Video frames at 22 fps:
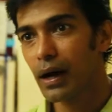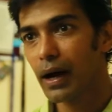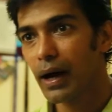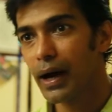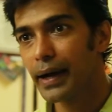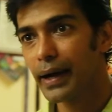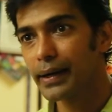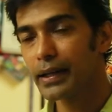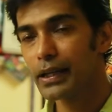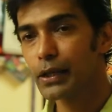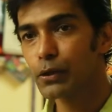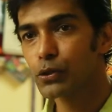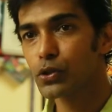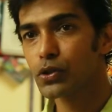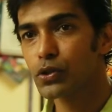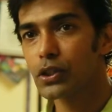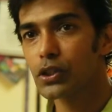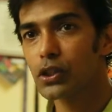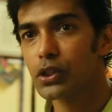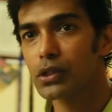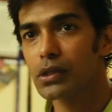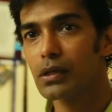I believe you should
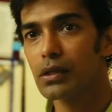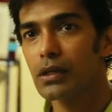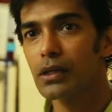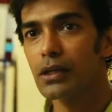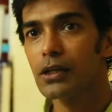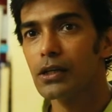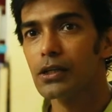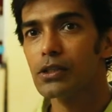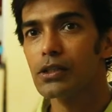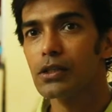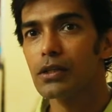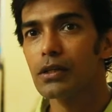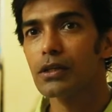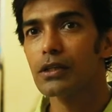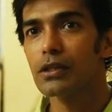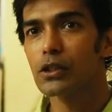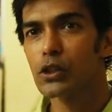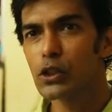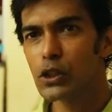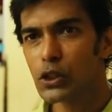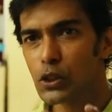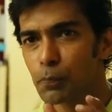just
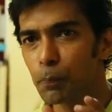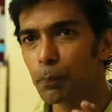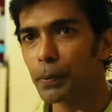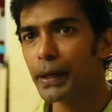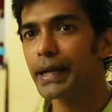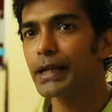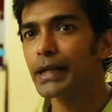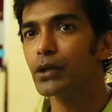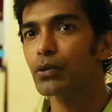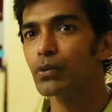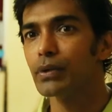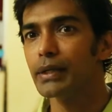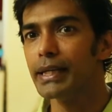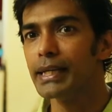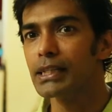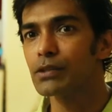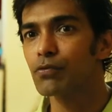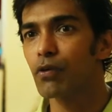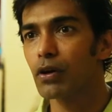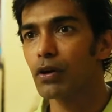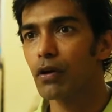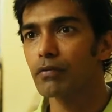speak to
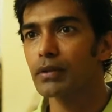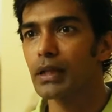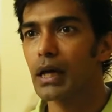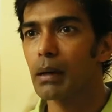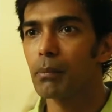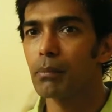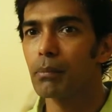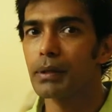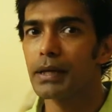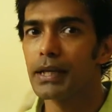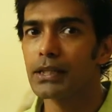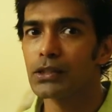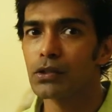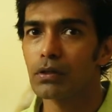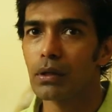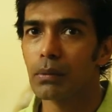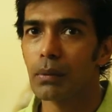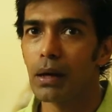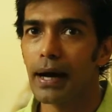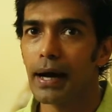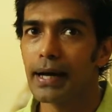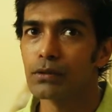each one of them, each of the
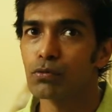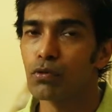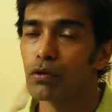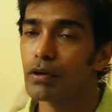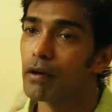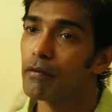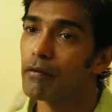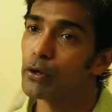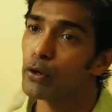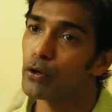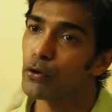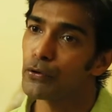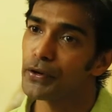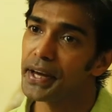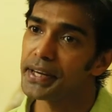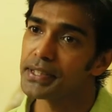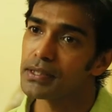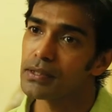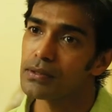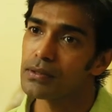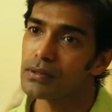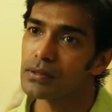guys who are given you
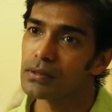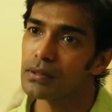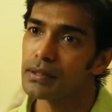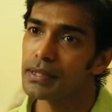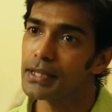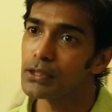locations,